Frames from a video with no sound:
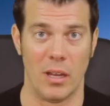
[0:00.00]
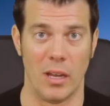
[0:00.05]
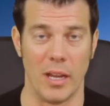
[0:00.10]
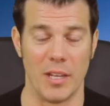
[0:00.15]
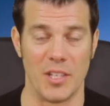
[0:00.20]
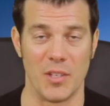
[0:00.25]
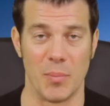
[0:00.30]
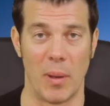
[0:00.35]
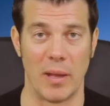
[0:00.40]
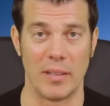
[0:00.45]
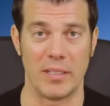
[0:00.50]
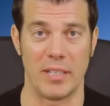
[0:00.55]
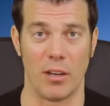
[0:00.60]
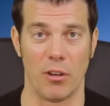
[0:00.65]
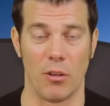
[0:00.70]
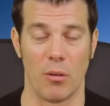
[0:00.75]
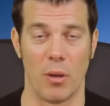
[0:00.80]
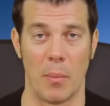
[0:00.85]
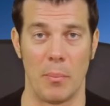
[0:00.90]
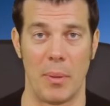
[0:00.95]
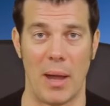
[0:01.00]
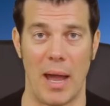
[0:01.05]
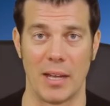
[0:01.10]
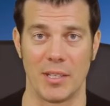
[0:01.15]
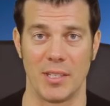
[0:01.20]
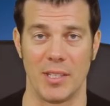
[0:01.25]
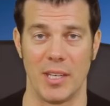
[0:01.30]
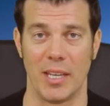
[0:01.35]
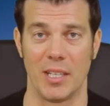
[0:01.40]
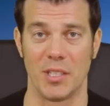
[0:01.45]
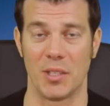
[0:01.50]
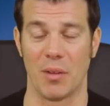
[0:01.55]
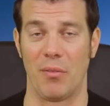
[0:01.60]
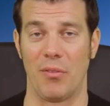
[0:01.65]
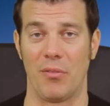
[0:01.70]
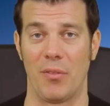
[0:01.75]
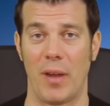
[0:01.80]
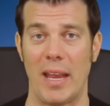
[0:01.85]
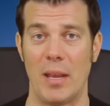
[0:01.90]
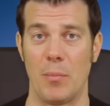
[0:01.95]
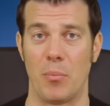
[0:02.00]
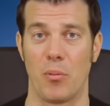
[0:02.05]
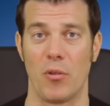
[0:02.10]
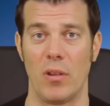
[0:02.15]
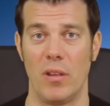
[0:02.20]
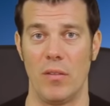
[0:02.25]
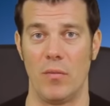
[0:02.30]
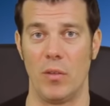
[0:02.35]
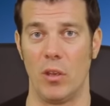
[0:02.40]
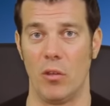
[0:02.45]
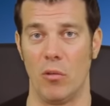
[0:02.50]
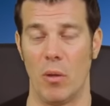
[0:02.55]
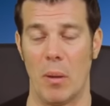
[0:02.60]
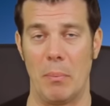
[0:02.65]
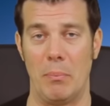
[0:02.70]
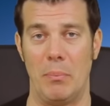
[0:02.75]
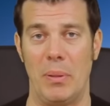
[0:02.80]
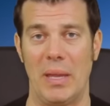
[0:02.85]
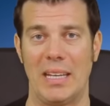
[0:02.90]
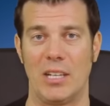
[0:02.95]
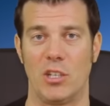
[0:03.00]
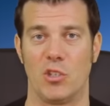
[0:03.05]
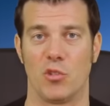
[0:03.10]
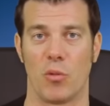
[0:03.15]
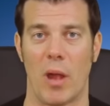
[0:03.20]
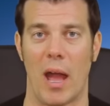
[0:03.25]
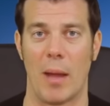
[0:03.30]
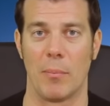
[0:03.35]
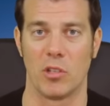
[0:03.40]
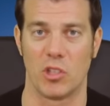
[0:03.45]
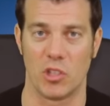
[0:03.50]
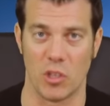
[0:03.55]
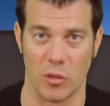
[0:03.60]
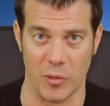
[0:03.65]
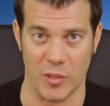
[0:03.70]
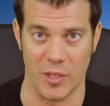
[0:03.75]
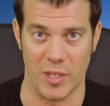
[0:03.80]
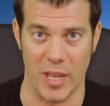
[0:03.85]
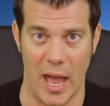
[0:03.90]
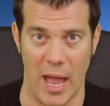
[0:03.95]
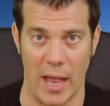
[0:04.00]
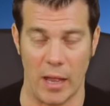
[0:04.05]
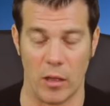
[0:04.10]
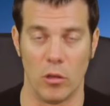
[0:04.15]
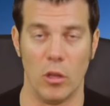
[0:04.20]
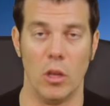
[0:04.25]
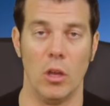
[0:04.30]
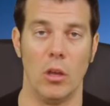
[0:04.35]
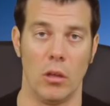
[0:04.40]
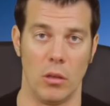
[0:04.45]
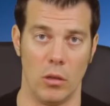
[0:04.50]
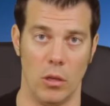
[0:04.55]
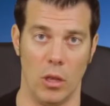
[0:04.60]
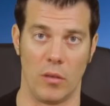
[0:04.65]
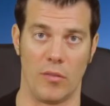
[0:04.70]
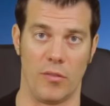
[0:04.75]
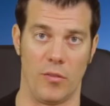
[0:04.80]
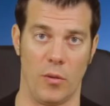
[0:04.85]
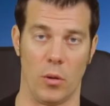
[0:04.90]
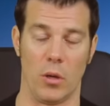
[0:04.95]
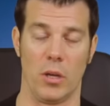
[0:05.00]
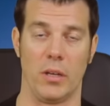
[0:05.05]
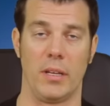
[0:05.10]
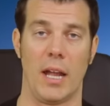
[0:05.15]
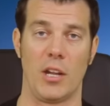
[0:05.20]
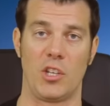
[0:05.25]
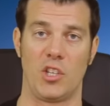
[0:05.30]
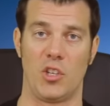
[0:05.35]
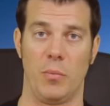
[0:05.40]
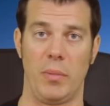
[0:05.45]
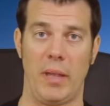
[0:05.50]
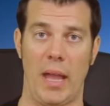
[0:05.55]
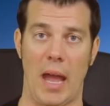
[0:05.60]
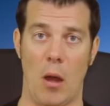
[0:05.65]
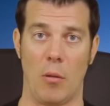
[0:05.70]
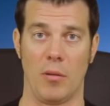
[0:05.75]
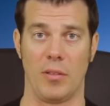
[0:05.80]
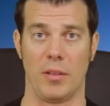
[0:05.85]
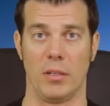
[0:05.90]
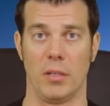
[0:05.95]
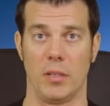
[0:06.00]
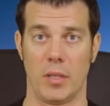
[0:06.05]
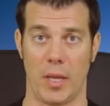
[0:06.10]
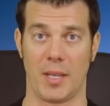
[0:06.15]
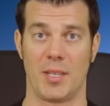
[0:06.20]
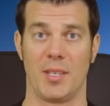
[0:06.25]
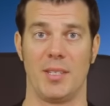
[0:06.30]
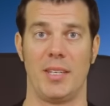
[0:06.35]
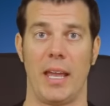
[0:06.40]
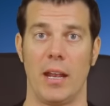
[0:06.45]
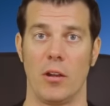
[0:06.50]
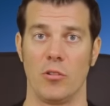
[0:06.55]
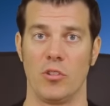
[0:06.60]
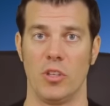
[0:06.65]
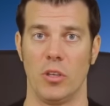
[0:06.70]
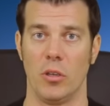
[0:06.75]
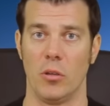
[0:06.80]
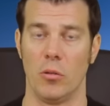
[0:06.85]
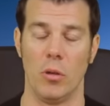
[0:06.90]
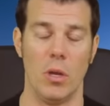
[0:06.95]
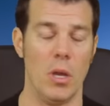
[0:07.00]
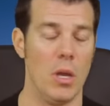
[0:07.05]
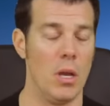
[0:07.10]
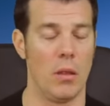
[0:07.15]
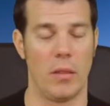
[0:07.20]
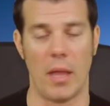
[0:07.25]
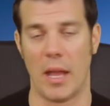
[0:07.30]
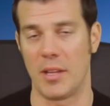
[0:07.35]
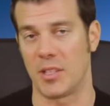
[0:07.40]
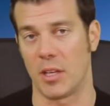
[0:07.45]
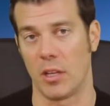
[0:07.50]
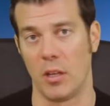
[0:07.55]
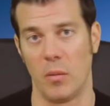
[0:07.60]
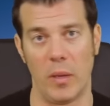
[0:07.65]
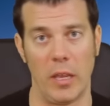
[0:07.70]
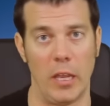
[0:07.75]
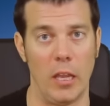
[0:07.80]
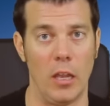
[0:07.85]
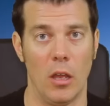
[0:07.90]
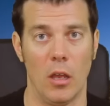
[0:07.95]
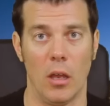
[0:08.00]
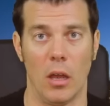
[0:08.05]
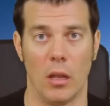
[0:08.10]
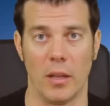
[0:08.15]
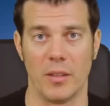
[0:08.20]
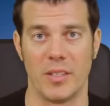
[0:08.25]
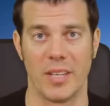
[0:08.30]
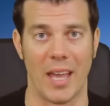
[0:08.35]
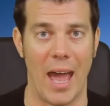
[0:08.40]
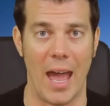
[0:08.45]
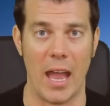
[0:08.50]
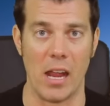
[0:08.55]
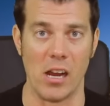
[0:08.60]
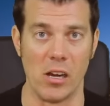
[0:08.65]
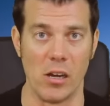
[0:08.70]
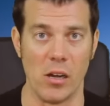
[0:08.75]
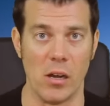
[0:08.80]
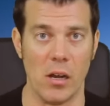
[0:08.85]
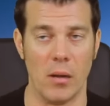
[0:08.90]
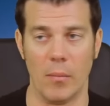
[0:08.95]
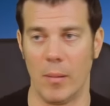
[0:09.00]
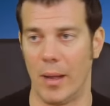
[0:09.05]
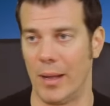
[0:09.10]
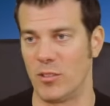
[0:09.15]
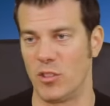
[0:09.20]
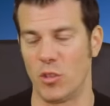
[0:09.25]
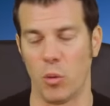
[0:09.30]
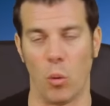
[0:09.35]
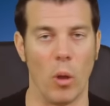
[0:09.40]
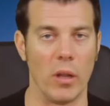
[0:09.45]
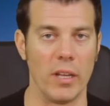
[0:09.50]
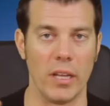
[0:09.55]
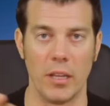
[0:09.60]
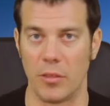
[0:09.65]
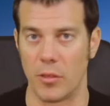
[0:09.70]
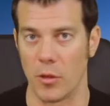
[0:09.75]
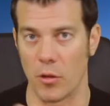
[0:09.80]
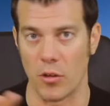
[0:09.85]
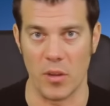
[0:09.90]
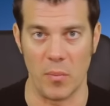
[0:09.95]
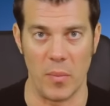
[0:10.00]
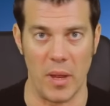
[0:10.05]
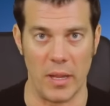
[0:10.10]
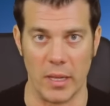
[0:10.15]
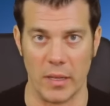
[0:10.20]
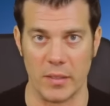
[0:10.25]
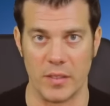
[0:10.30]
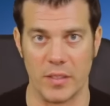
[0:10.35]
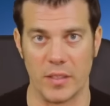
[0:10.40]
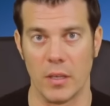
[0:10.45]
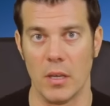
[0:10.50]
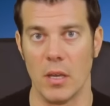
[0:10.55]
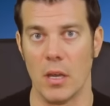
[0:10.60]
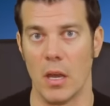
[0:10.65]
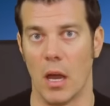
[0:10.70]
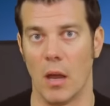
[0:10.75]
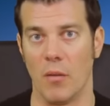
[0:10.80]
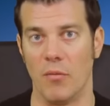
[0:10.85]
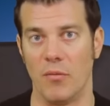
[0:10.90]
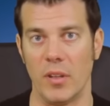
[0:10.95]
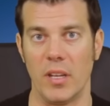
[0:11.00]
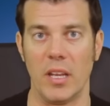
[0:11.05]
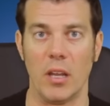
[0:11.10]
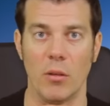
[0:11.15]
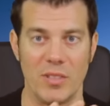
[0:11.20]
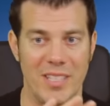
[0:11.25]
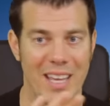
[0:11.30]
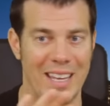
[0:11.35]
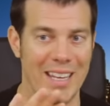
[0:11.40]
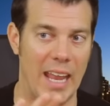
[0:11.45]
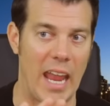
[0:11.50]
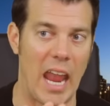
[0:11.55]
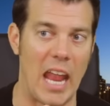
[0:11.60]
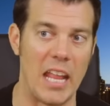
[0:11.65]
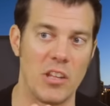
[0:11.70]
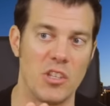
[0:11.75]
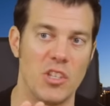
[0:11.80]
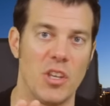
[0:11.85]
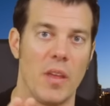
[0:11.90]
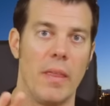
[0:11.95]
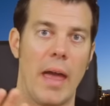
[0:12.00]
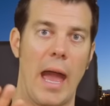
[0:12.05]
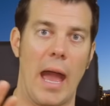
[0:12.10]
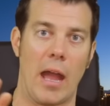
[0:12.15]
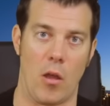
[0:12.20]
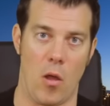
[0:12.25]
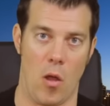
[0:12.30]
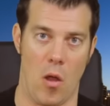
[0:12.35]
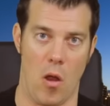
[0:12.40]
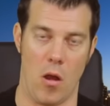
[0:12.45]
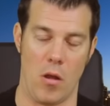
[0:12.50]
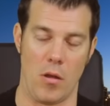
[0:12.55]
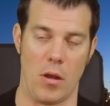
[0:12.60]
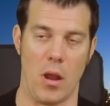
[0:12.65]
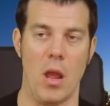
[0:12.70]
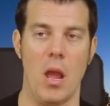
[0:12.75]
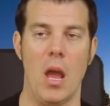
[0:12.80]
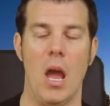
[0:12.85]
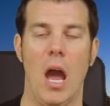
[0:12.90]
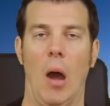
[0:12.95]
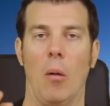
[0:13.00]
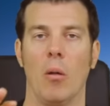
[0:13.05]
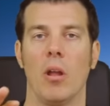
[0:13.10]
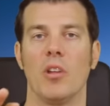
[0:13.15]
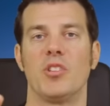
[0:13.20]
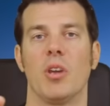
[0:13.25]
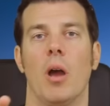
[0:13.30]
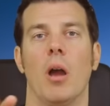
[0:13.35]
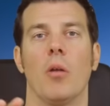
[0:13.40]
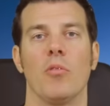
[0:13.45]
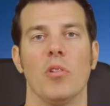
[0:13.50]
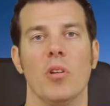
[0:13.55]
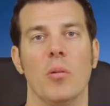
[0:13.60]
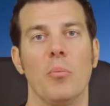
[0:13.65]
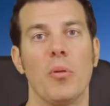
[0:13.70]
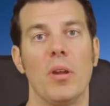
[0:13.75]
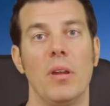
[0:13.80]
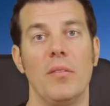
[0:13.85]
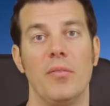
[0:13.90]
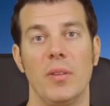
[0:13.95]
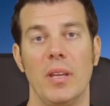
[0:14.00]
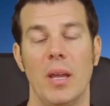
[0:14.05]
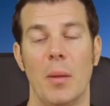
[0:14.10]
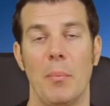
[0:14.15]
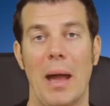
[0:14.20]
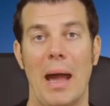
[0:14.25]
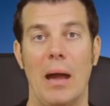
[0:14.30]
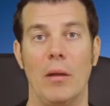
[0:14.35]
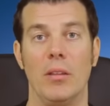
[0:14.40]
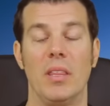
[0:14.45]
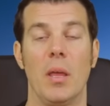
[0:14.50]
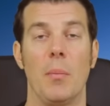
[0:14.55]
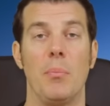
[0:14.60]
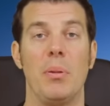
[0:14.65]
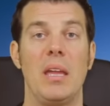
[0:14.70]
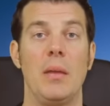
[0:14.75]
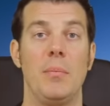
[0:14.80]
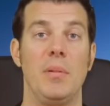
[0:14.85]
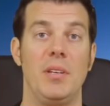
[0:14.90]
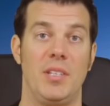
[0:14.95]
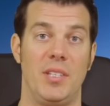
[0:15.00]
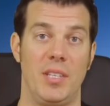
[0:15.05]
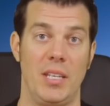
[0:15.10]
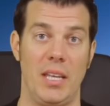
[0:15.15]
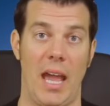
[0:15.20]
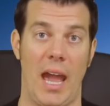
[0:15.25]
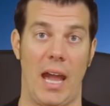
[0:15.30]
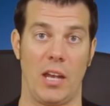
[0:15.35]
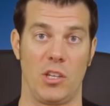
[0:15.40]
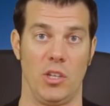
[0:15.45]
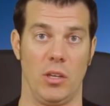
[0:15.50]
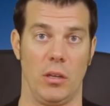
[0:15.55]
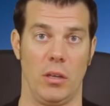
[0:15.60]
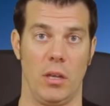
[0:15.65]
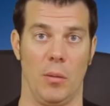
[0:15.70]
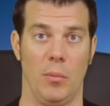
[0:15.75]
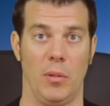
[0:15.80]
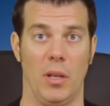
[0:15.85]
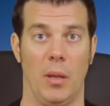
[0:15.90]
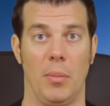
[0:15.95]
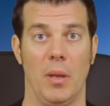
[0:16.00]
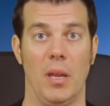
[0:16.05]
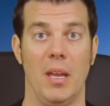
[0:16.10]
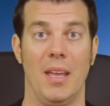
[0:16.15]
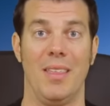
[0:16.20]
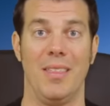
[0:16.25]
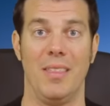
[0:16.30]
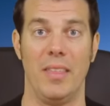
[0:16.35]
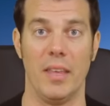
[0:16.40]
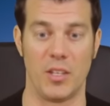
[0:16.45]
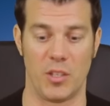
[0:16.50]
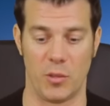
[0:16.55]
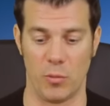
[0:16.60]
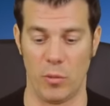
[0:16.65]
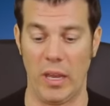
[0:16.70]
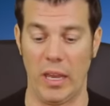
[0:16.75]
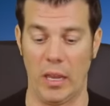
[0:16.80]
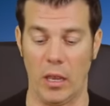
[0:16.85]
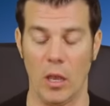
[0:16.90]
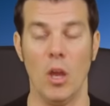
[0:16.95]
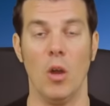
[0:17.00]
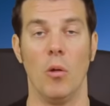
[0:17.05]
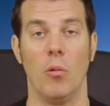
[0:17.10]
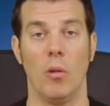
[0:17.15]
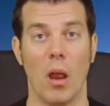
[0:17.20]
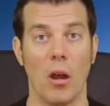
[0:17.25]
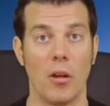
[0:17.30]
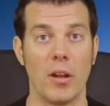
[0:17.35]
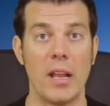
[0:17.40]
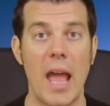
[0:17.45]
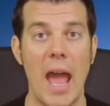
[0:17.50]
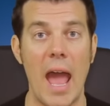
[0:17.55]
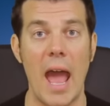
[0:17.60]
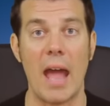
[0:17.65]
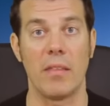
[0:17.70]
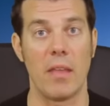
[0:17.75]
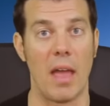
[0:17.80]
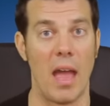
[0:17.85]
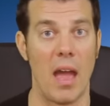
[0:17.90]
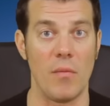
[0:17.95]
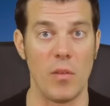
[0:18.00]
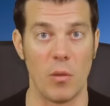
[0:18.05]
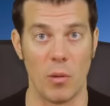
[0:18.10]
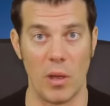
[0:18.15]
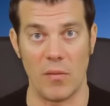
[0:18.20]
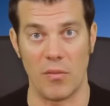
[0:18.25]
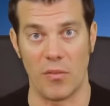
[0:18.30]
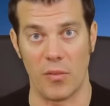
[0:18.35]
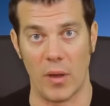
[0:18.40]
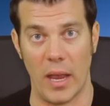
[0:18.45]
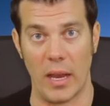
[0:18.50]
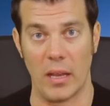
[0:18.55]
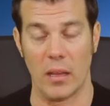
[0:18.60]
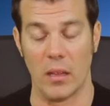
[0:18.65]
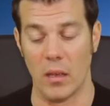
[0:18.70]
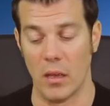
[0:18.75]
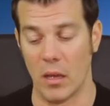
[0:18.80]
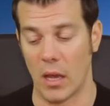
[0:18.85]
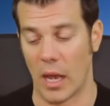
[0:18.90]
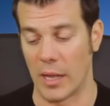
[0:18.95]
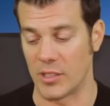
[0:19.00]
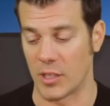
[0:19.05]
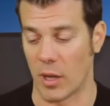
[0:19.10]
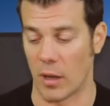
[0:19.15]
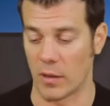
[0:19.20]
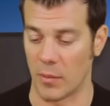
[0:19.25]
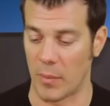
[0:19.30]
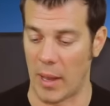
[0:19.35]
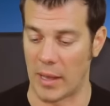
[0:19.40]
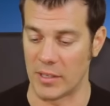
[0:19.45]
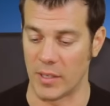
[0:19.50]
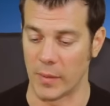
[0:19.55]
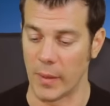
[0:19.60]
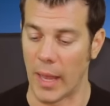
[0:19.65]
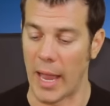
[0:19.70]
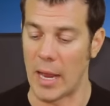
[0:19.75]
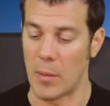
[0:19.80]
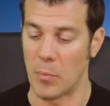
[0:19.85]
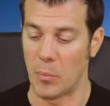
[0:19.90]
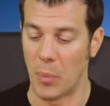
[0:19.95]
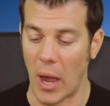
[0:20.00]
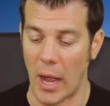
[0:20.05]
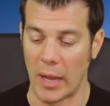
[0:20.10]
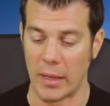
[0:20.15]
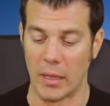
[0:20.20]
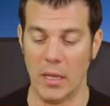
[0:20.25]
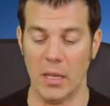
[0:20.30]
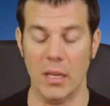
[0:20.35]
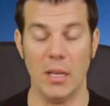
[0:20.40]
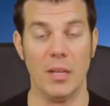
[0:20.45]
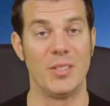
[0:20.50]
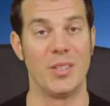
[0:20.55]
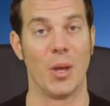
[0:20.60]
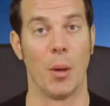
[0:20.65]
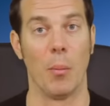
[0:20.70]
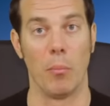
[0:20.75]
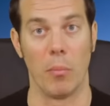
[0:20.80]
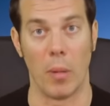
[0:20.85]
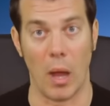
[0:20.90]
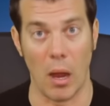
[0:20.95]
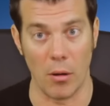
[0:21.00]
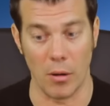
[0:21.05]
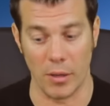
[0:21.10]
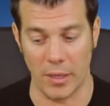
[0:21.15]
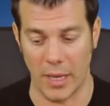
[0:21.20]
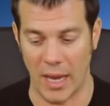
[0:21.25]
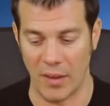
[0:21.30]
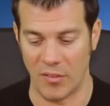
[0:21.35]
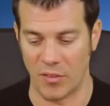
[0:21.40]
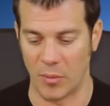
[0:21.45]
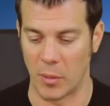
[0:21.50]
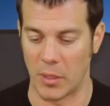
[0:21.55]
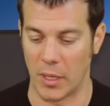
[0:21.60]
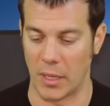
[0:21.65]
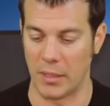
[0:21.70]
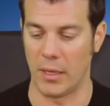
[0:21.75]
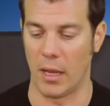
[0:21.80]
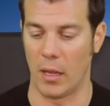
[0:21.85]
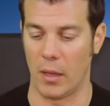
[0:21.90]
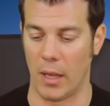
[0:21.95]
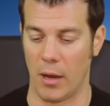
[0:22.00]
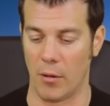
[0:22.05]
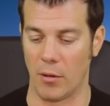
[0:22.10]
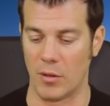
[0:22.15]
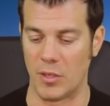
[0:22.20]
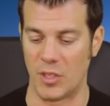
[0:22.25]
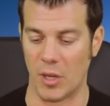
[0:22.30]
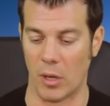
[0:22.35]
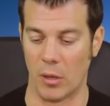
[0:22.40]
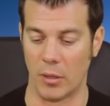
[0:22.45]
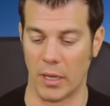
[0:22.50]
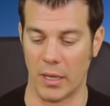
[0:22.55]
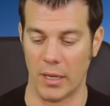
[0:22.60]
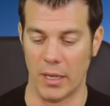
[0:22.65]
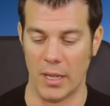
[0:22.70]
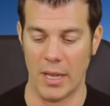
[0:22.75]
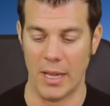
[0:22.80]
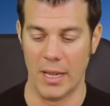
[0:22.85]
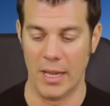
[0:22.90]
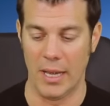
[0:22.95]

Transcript: It's Montero Unboxing's fight preview, big drama show style. Look for it. That should be out within the next day or two. That's gonna be an entire 20-30 minute video dedicated to that card. I wanna talk real briefly about the PBC action coming up this week. We already had the heavyweight fight I talked about tonight, but tomorrow night from Glendale, Arizona,